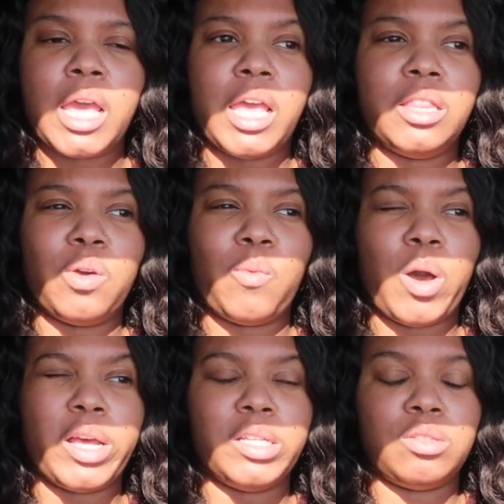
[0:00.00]
and the
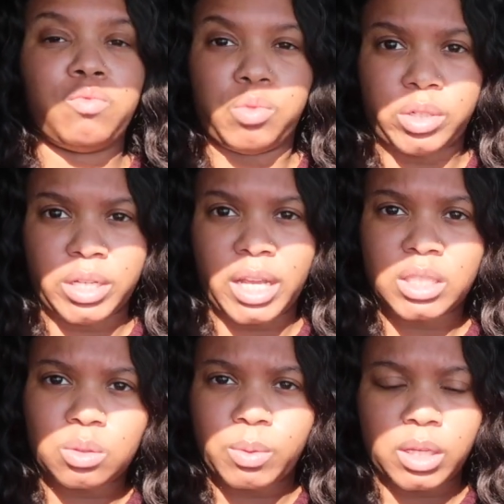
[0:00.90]
ones for
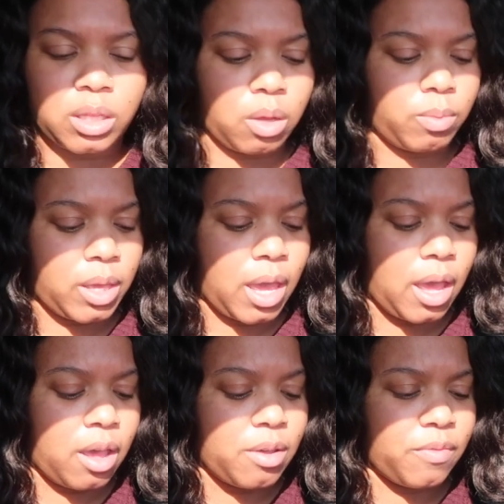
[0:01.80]
next week that we
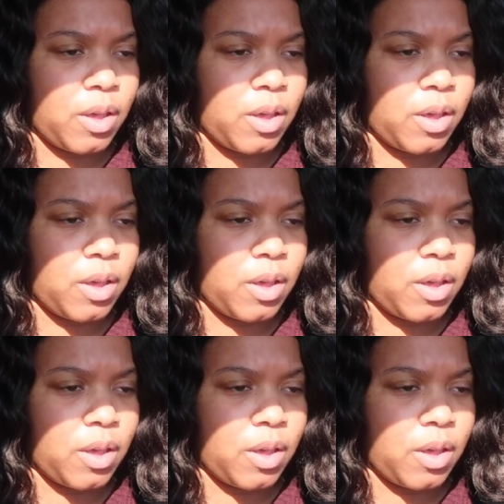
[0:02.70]
have.